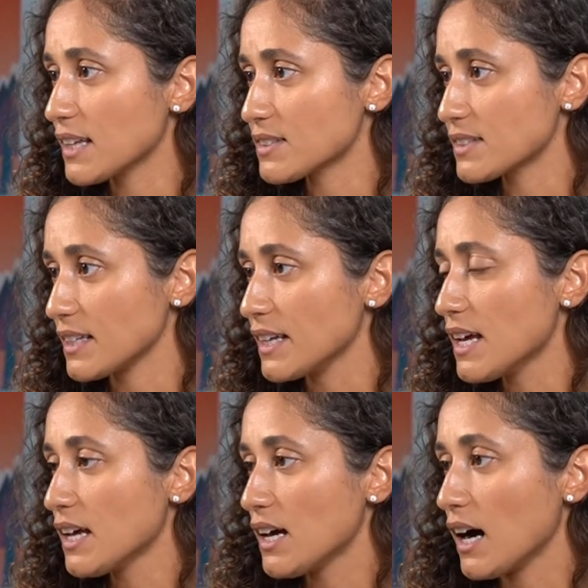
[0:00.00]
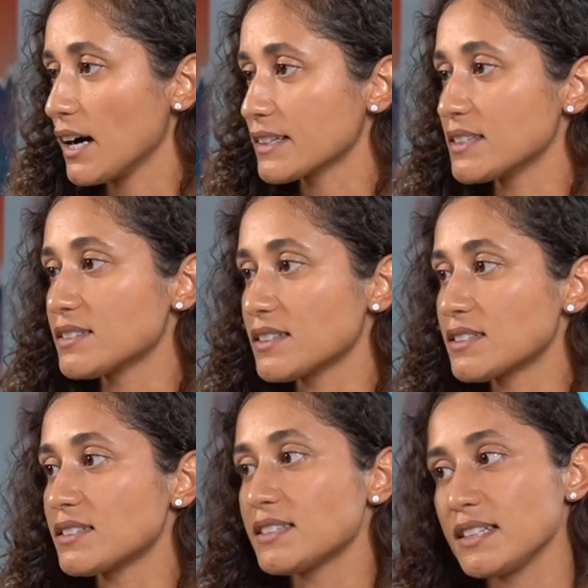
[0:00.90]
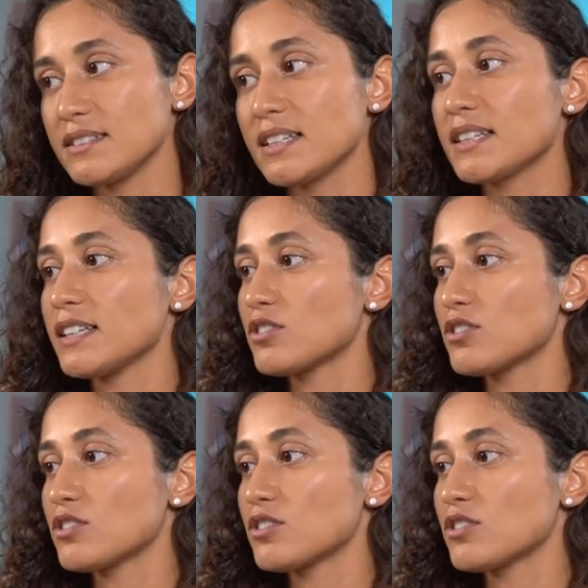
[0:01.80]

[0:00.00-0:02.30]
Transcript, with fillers: let's see. Consistency is the key.